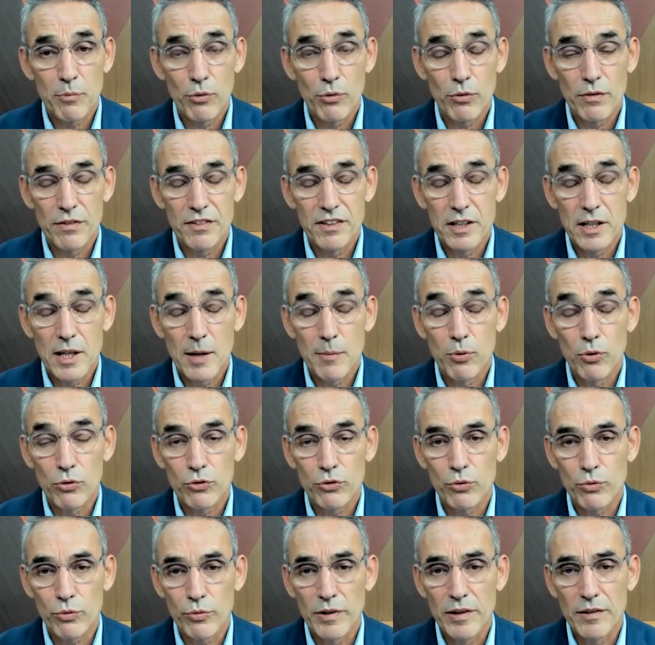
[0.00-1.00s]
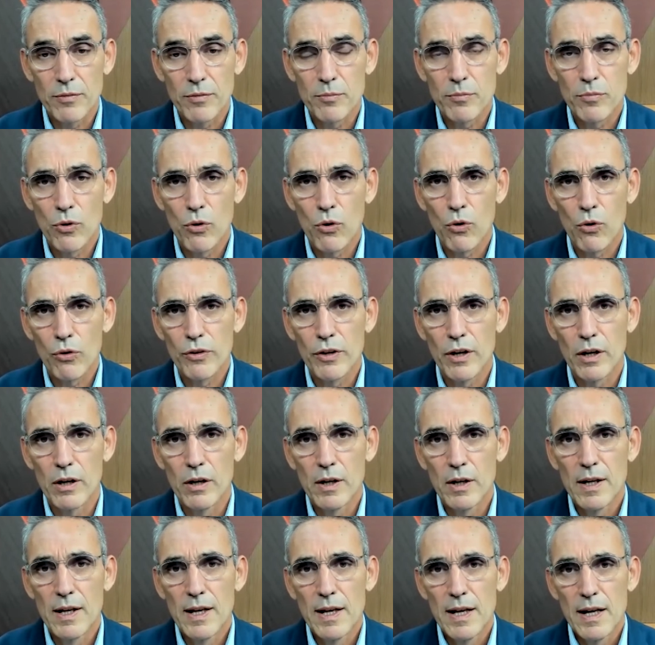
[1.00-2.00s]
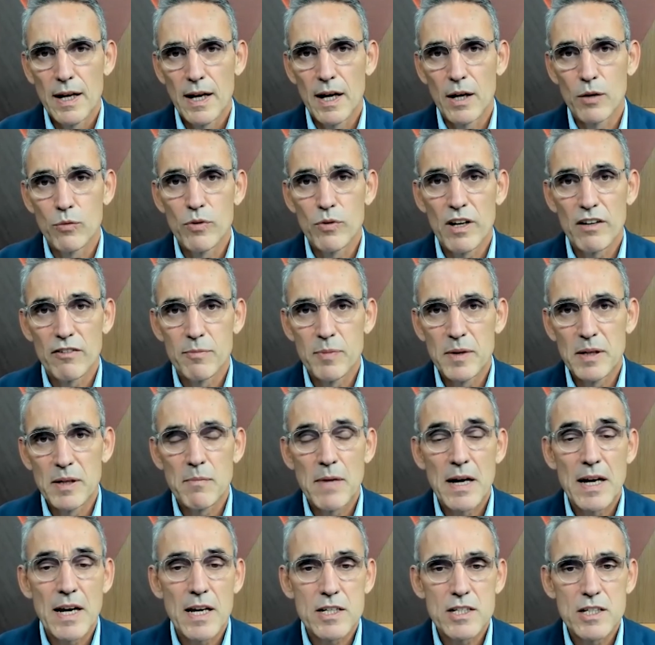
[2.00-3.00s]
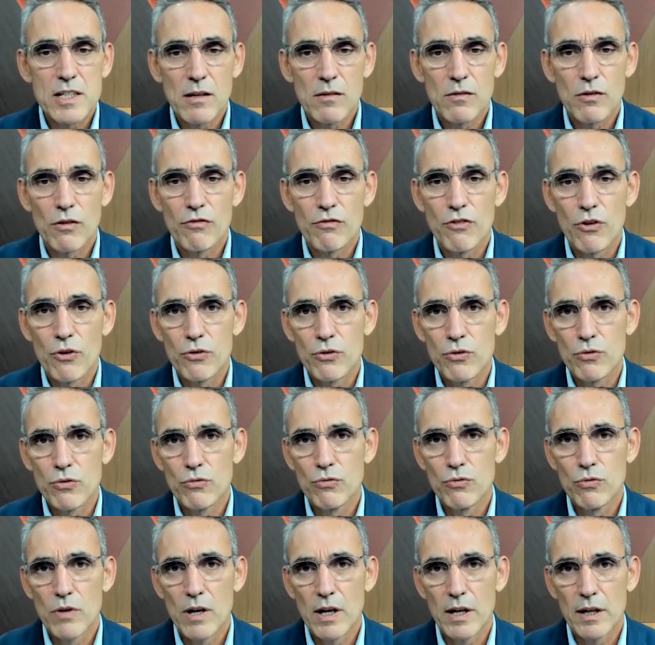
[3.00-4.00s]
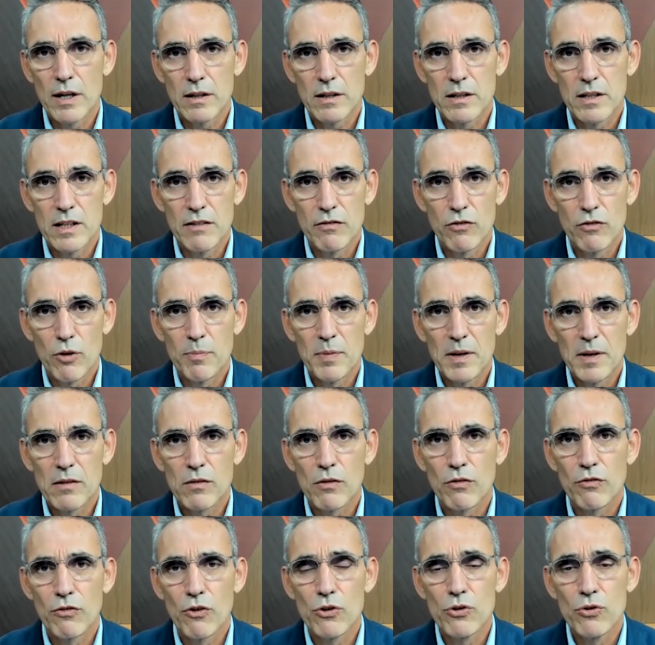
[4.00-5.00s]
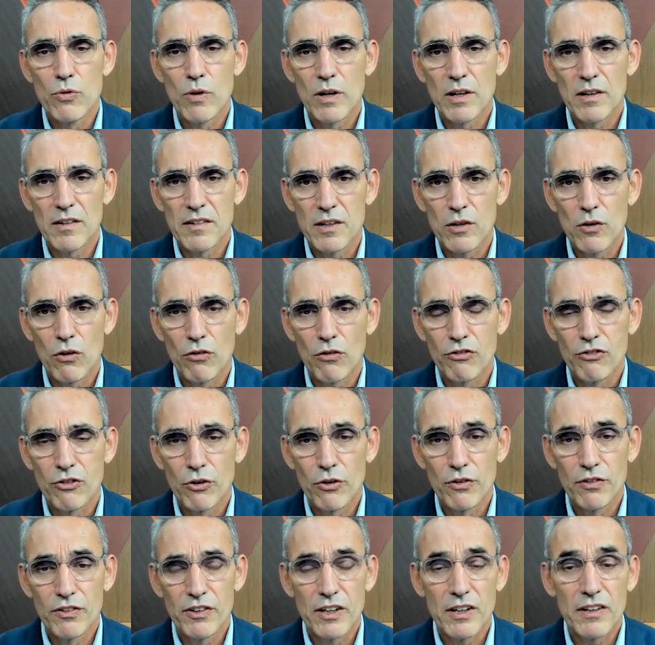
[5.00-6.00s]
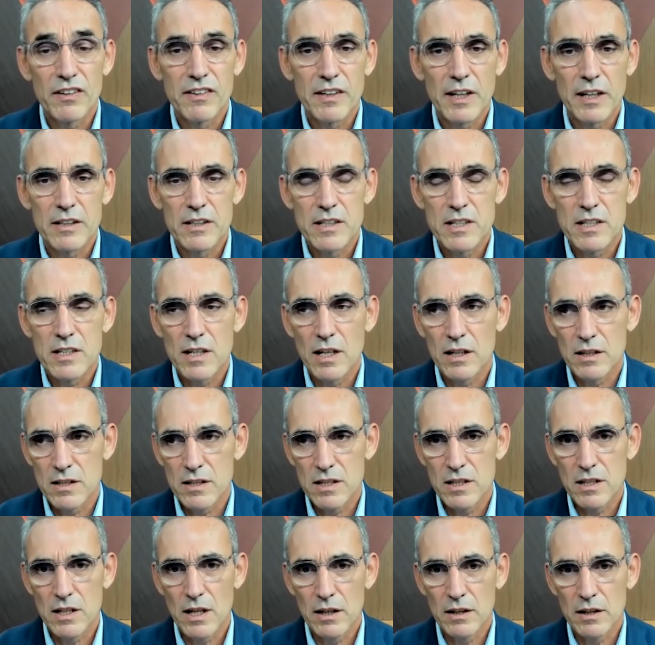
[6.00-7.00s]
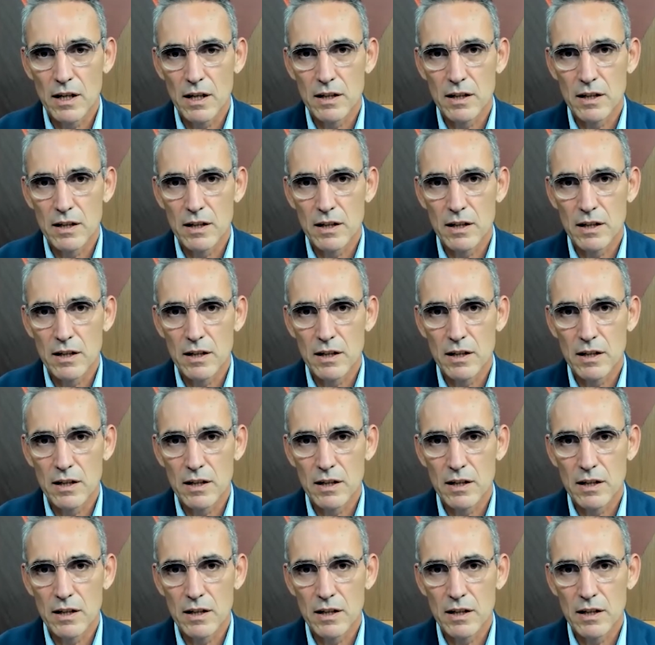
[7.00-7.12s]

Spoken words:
Singapore Tourism Board. And we have been managing the venue and developing the venue and the offer since 1999.